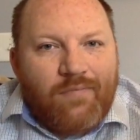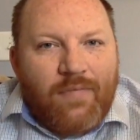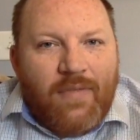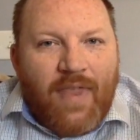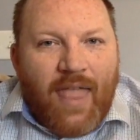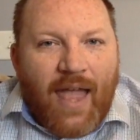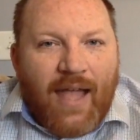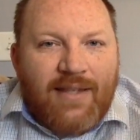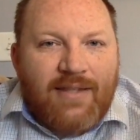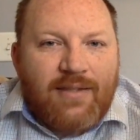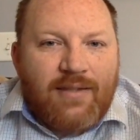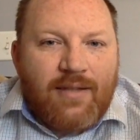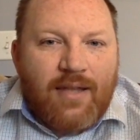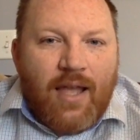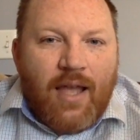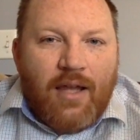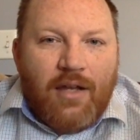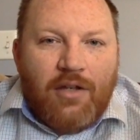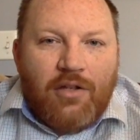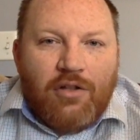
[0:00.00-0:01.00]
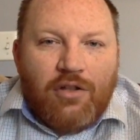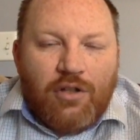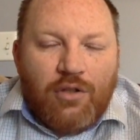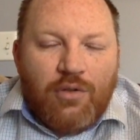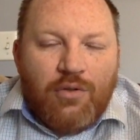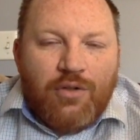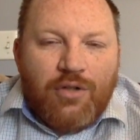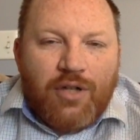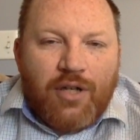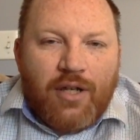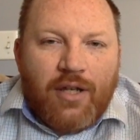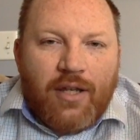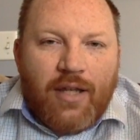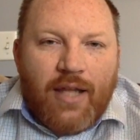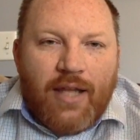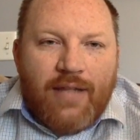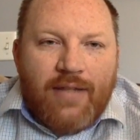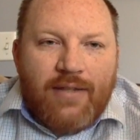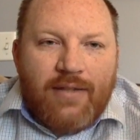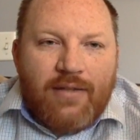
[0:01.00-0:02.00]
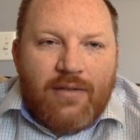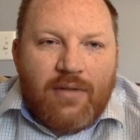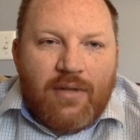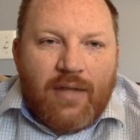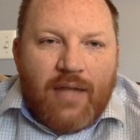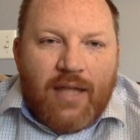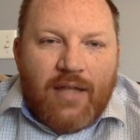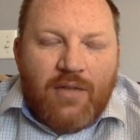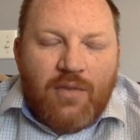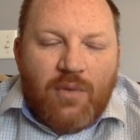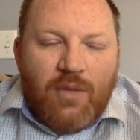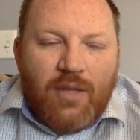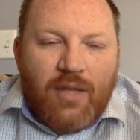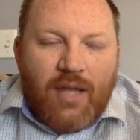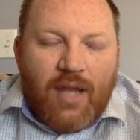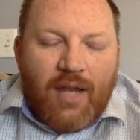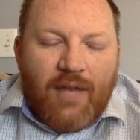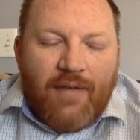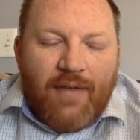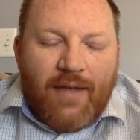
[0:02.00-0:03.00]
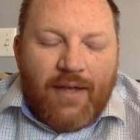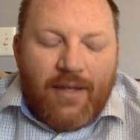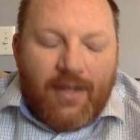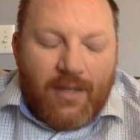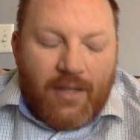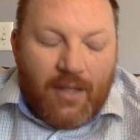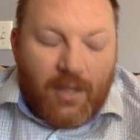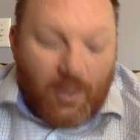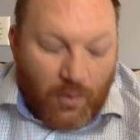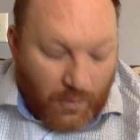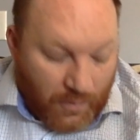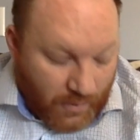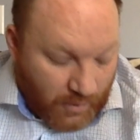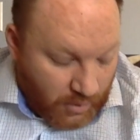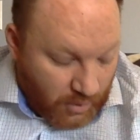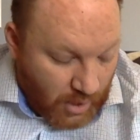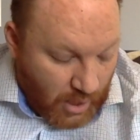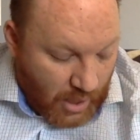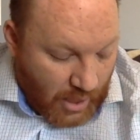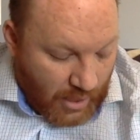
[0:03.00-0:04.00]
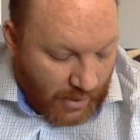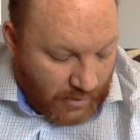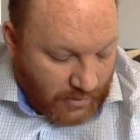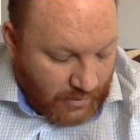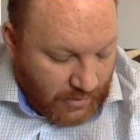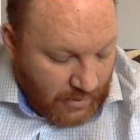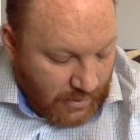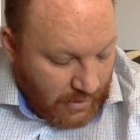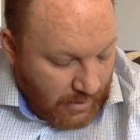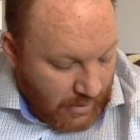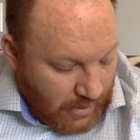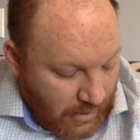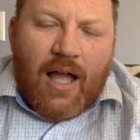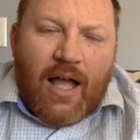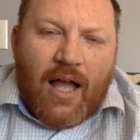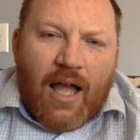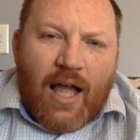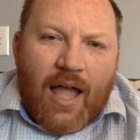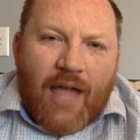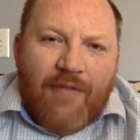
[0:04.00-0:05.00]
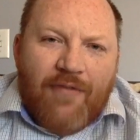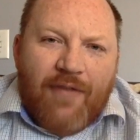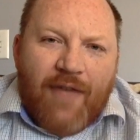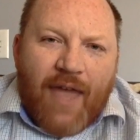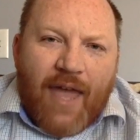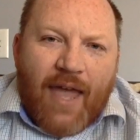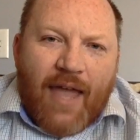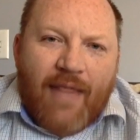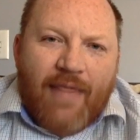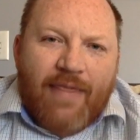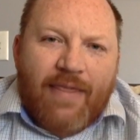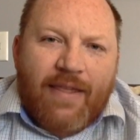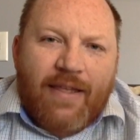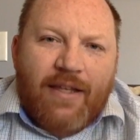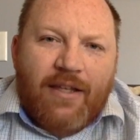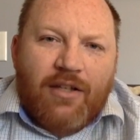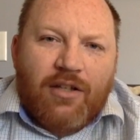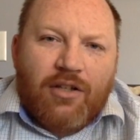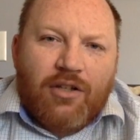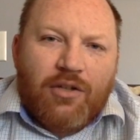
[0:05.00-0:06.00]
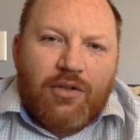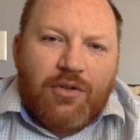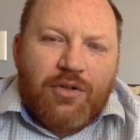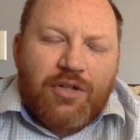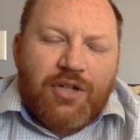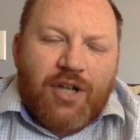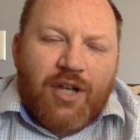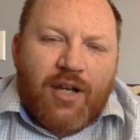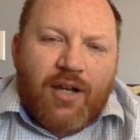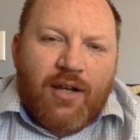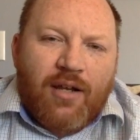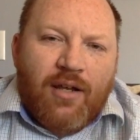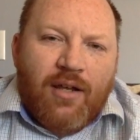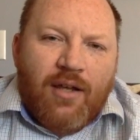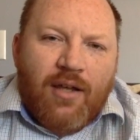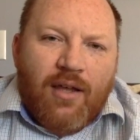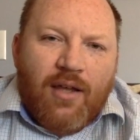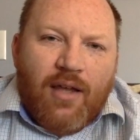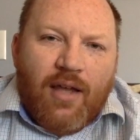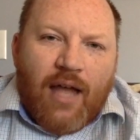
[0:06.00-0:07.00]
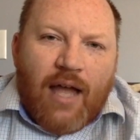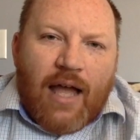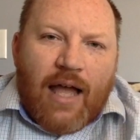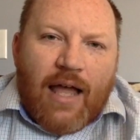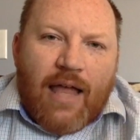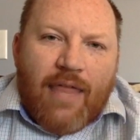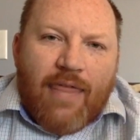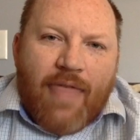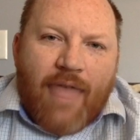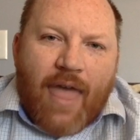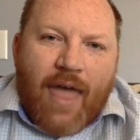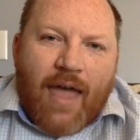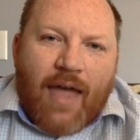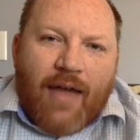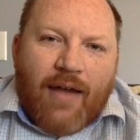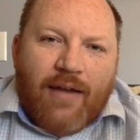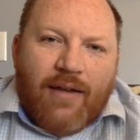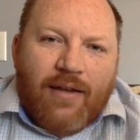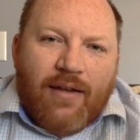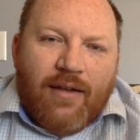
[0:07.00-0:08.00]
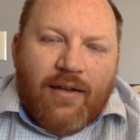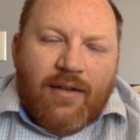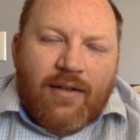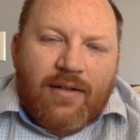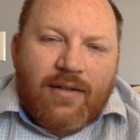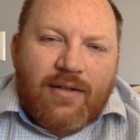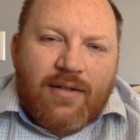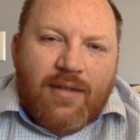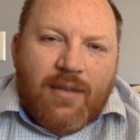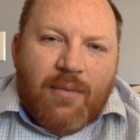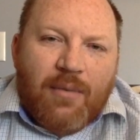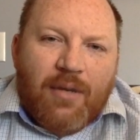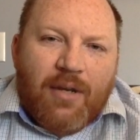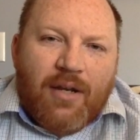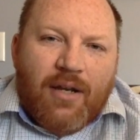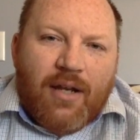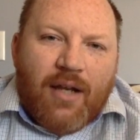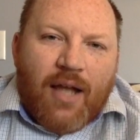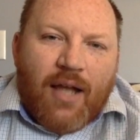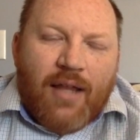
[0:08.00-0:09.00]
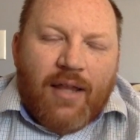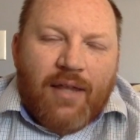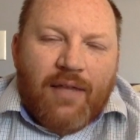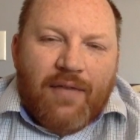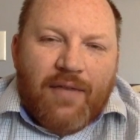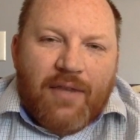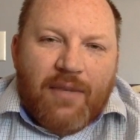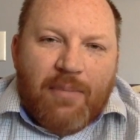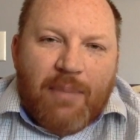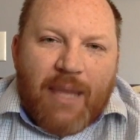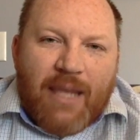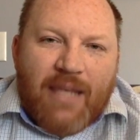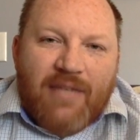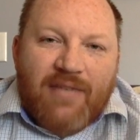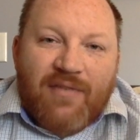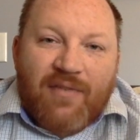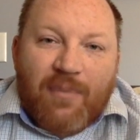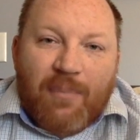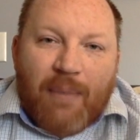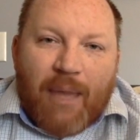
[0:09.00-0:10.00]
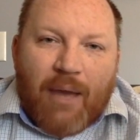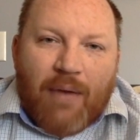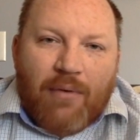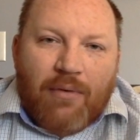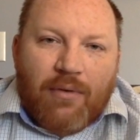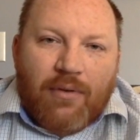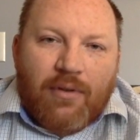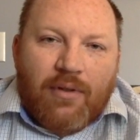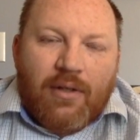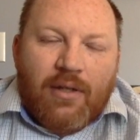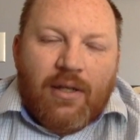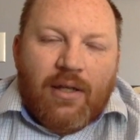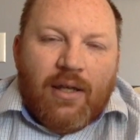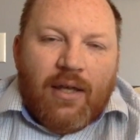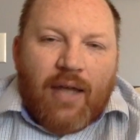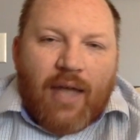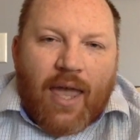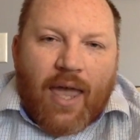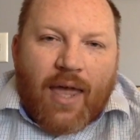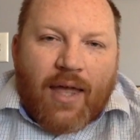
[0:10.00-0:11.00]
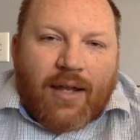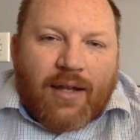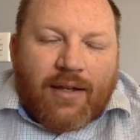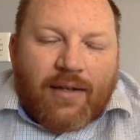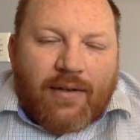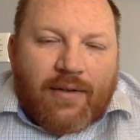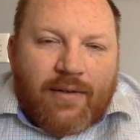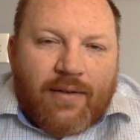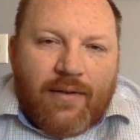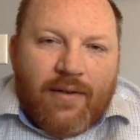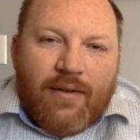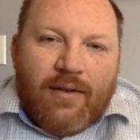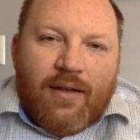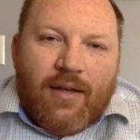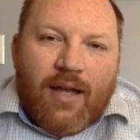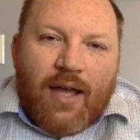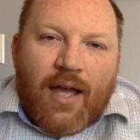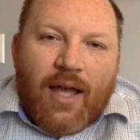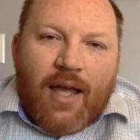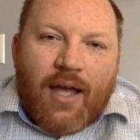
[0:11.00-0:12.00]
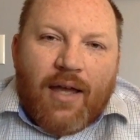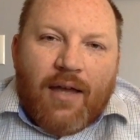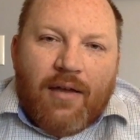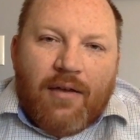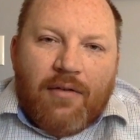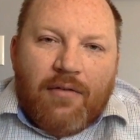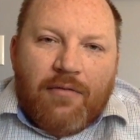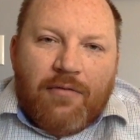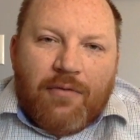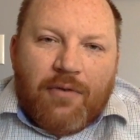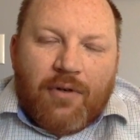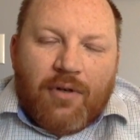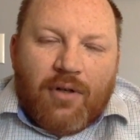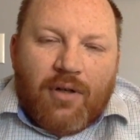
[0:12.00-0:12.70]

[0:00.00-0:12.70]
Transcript: that's a delusion, and that's one that I've had to deal with a lot. I've had the delusion that someone. I live at the base of a mountain, and for a